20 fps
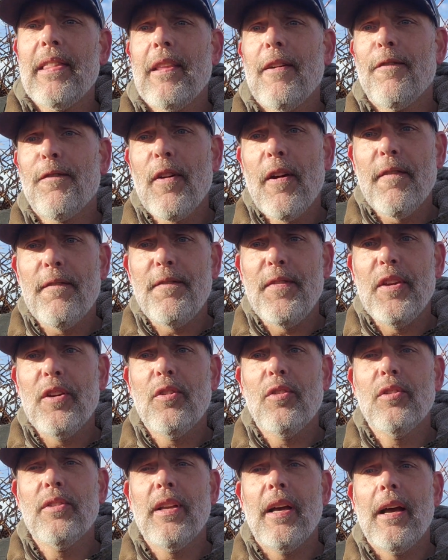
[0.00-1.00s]
The front
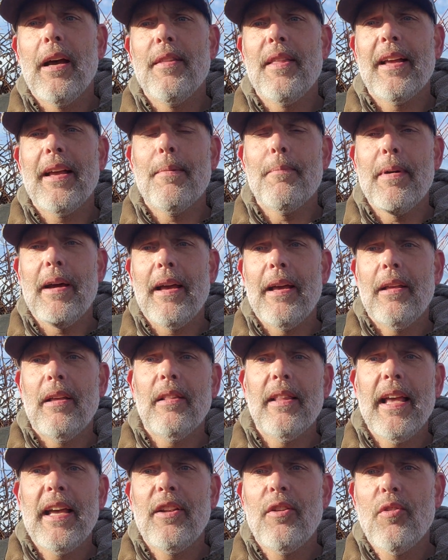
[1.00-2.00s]
field, my
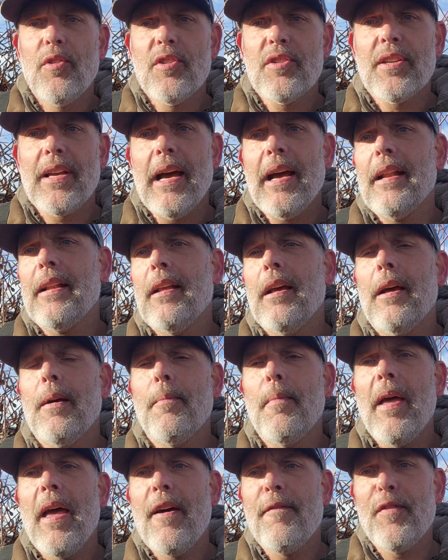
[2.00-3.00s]
landowners got
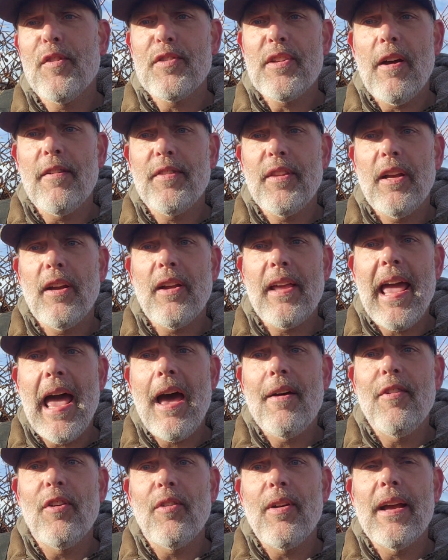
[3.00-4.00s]
heifers out there
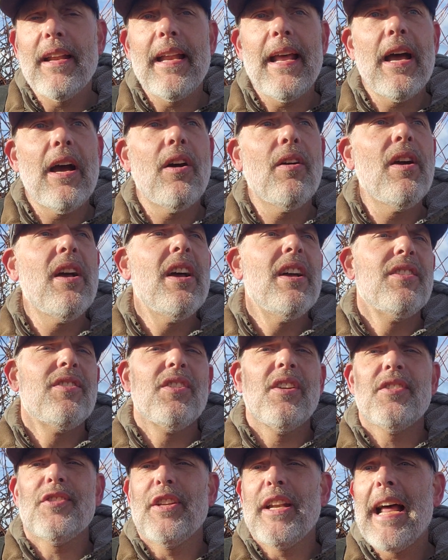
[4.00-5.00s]
calving right now.
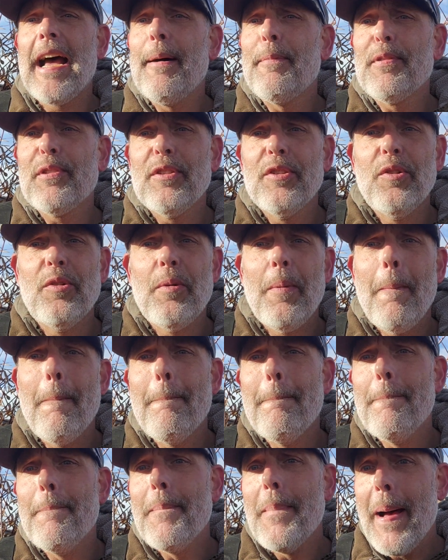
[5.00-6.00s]
Just an absolute
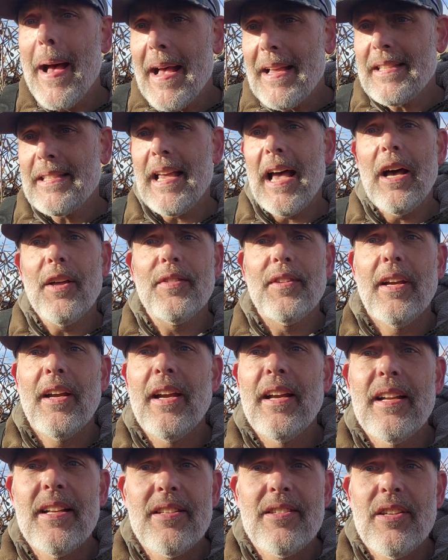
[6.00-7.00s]
mess out
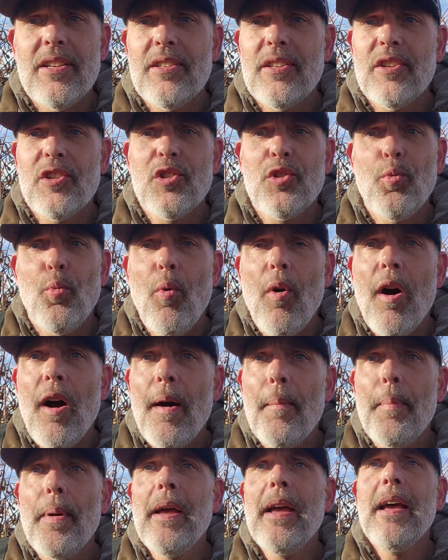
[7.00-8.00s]
there. It is just a
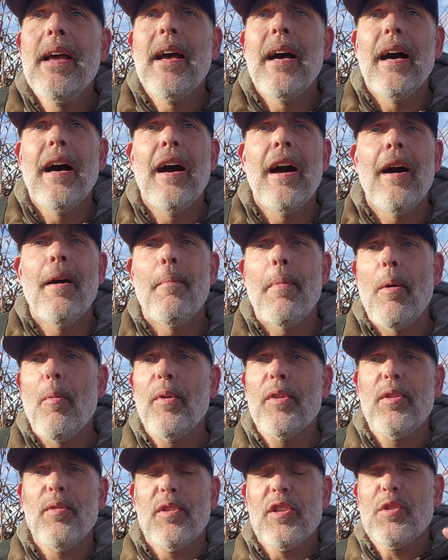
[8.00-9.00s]
swamp. I
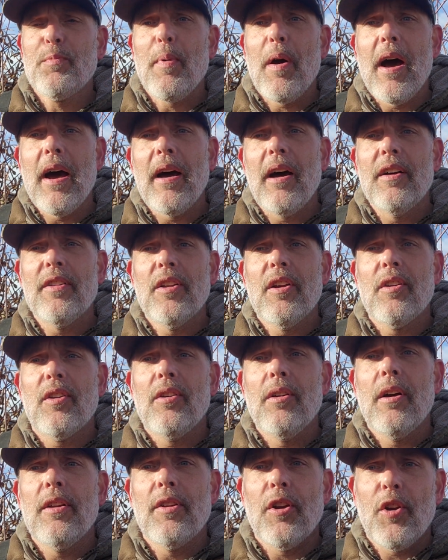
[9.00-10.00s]
went to a spot
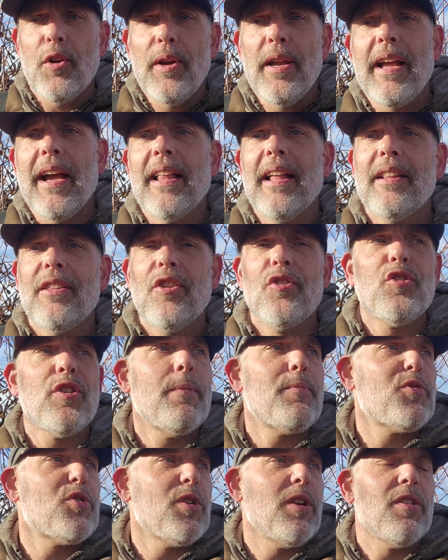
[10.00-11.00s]
on the creek I like to
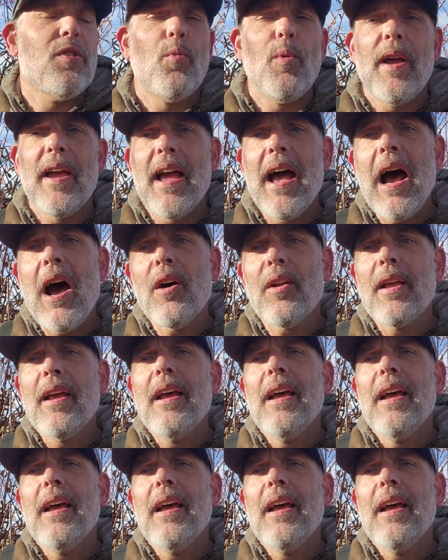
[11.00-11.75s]
jump shoot on the way out.